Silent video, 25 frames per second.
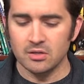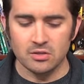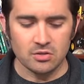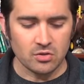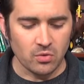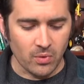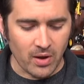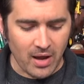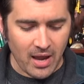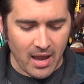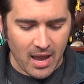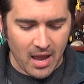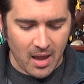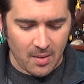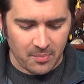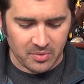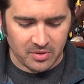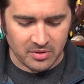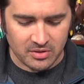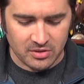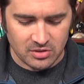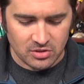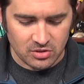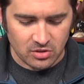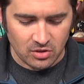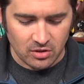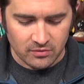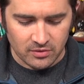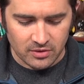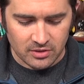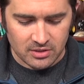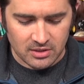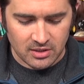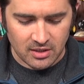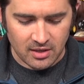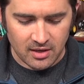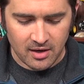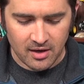So what happens over
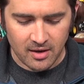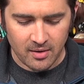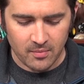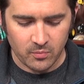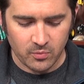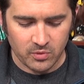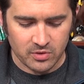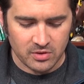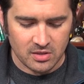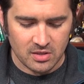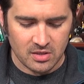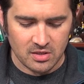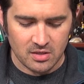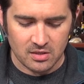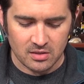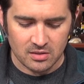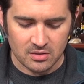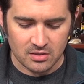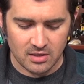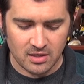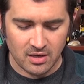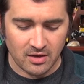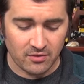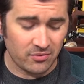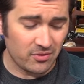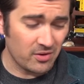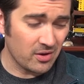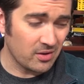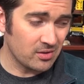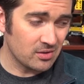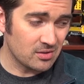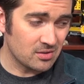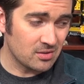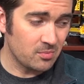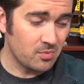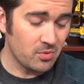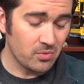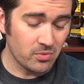time with these, and I found
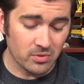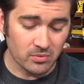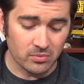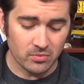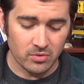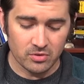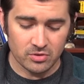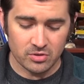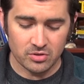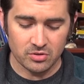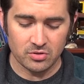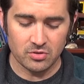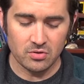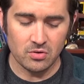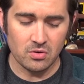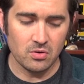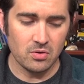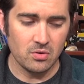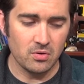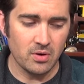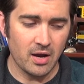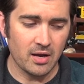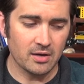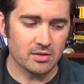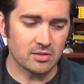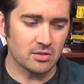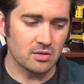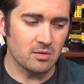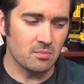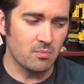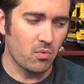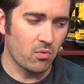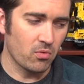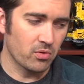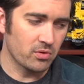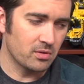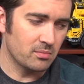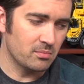this to be with the Roshizuku actually
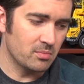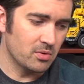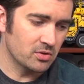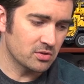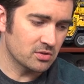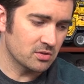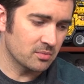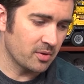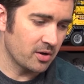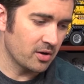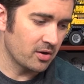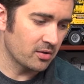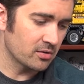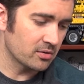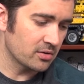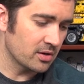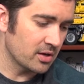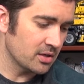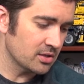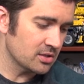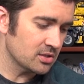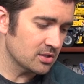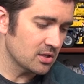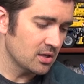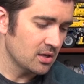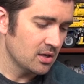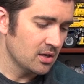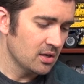more than most of my other inks.